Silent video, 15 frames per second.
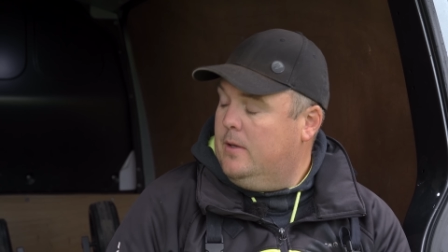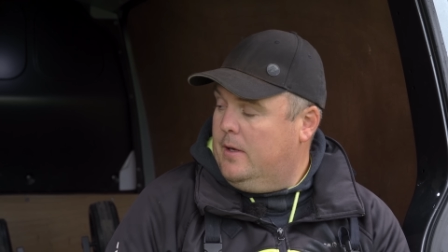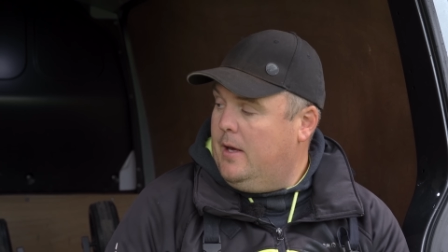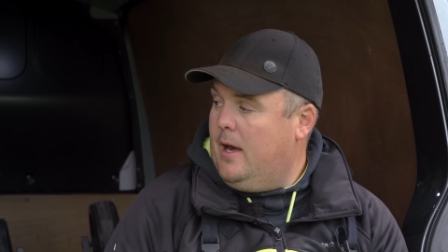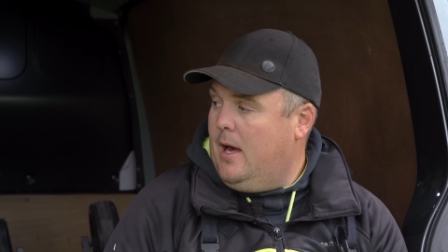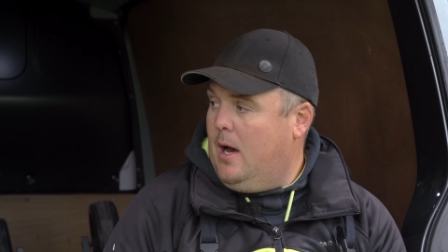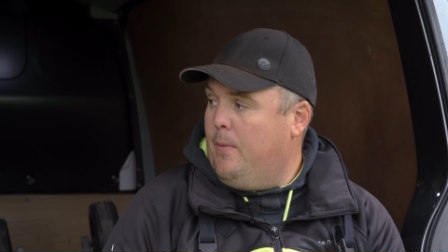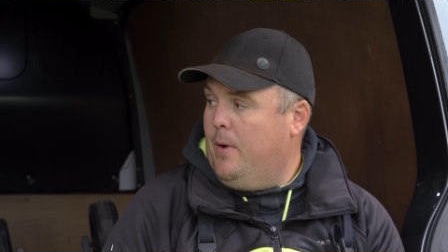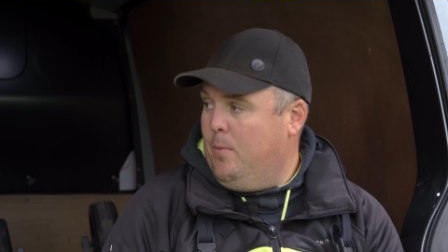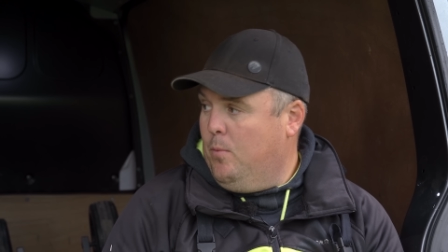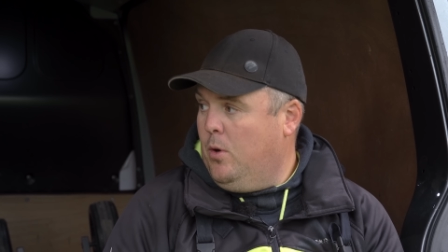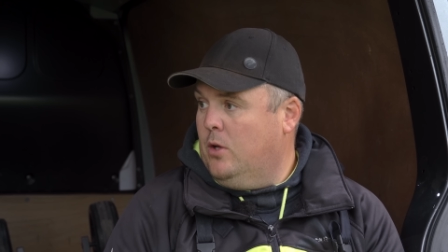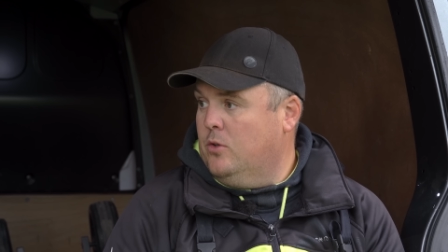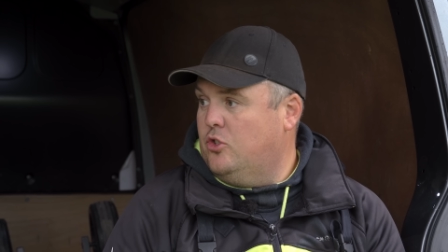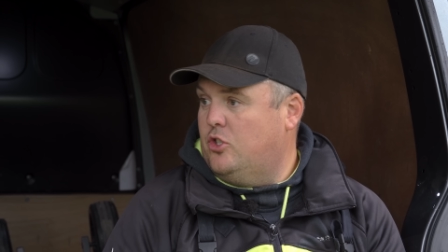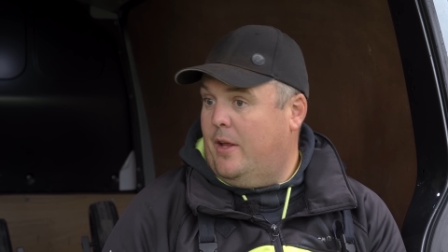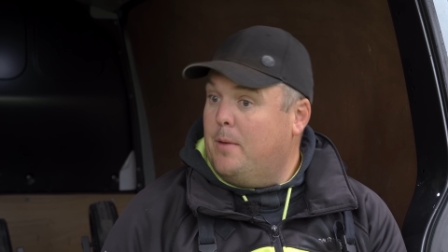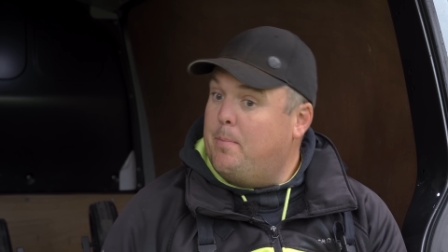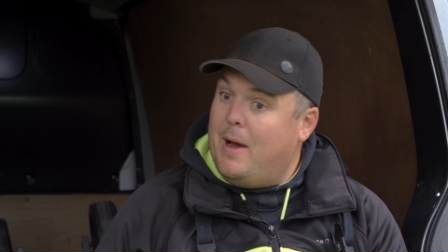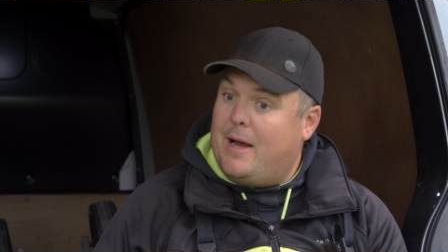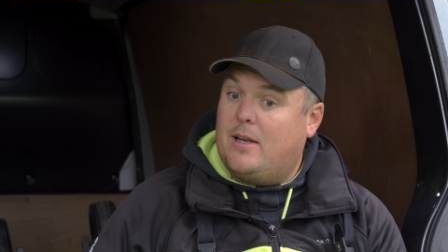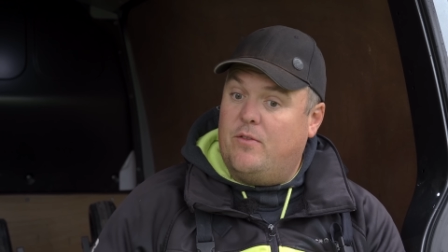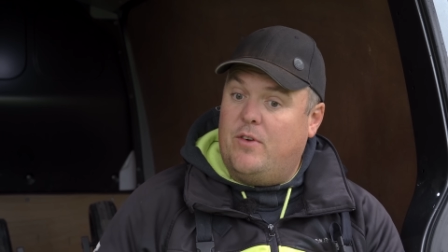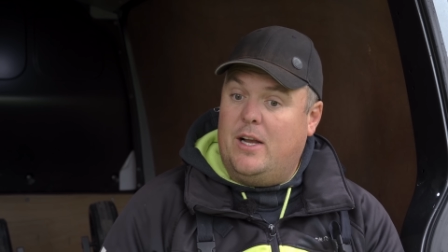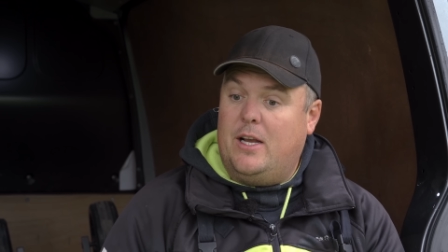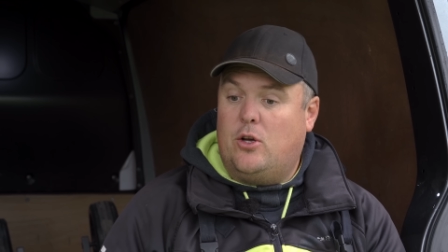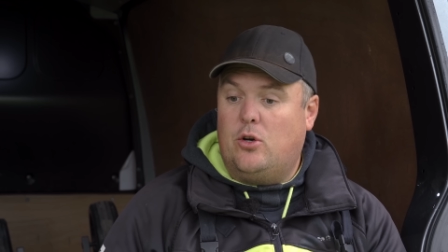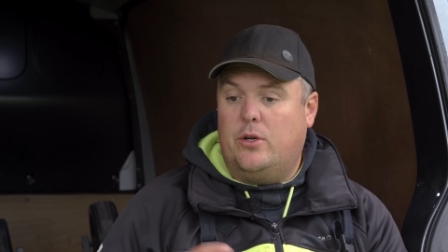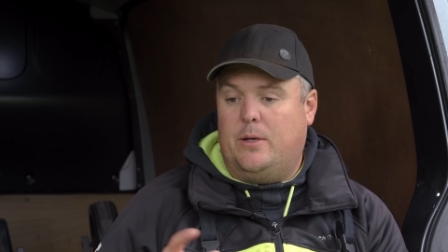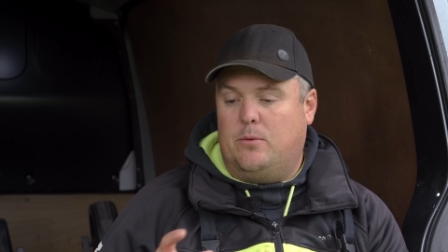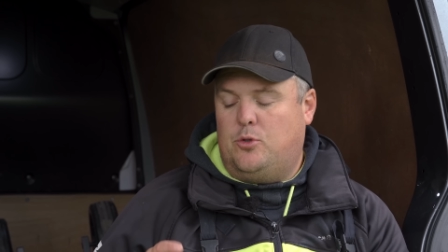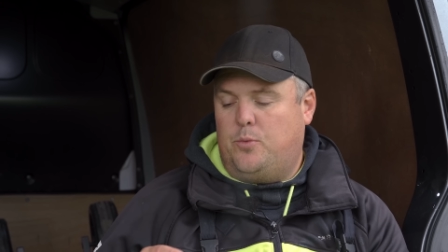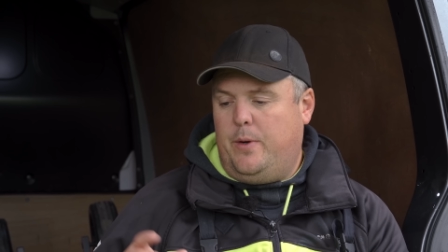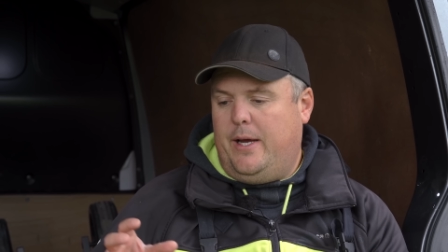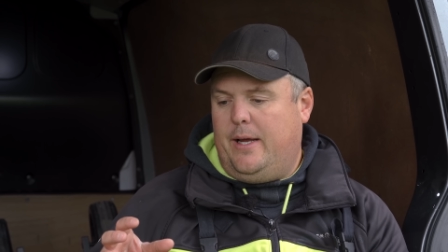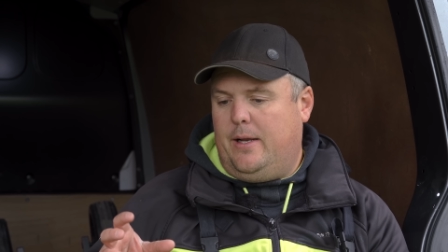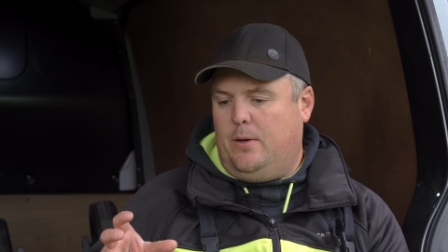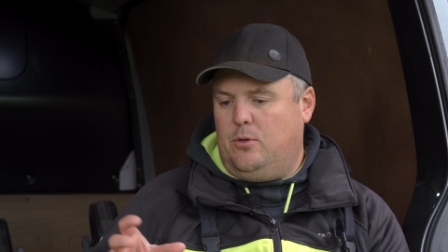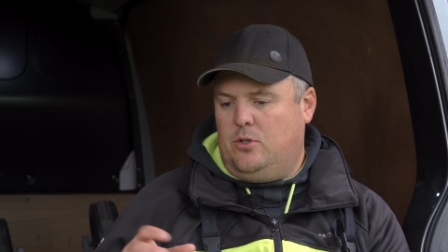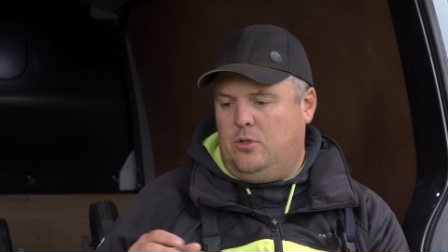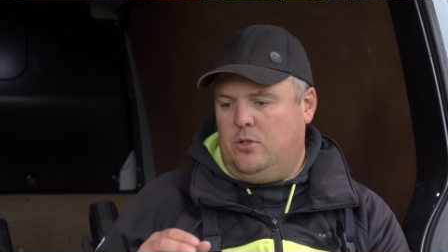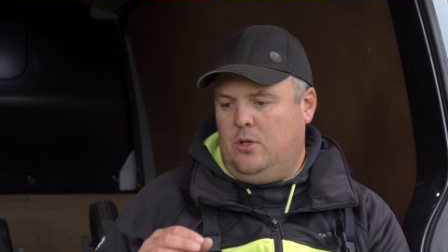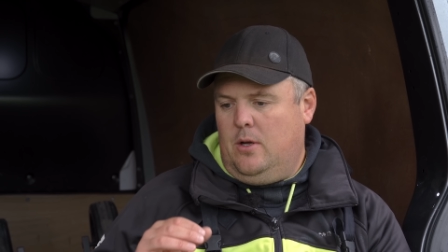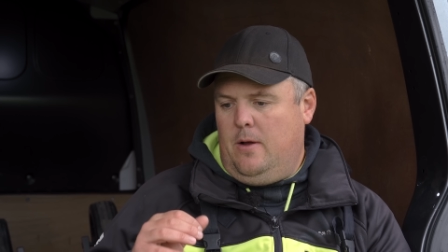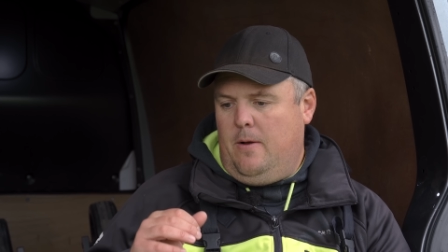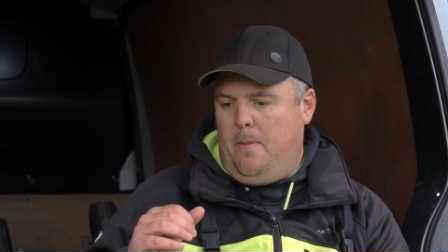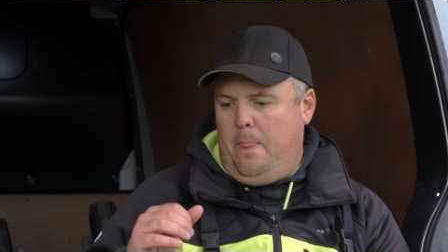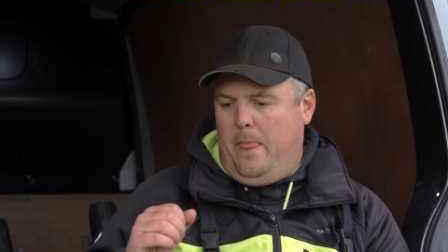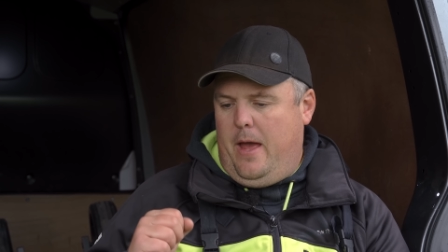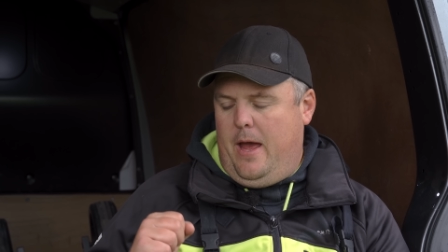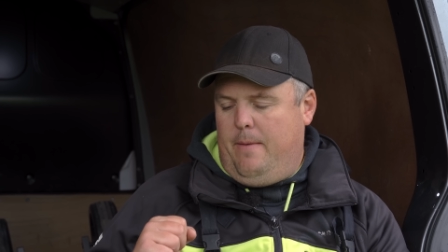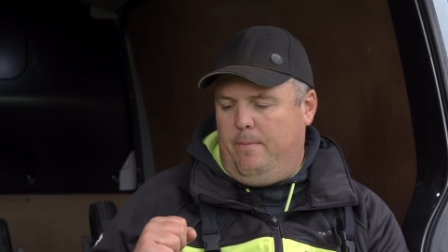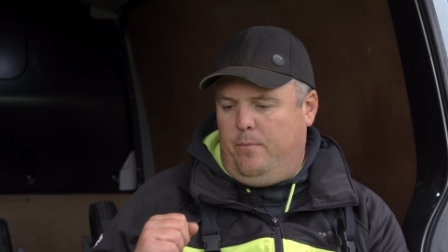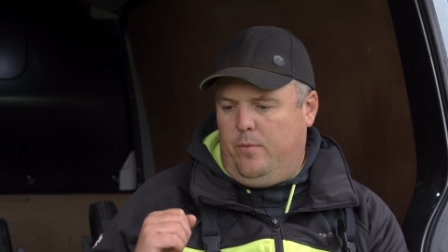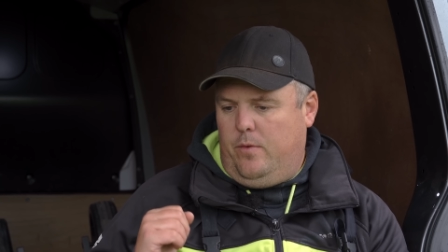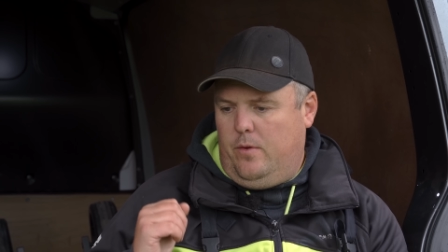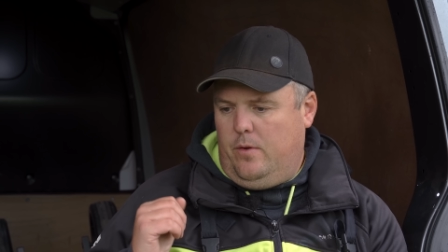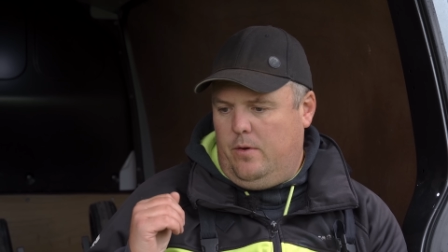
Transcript: Yeah, I went once and he pegged it really good. It was weird. It was um,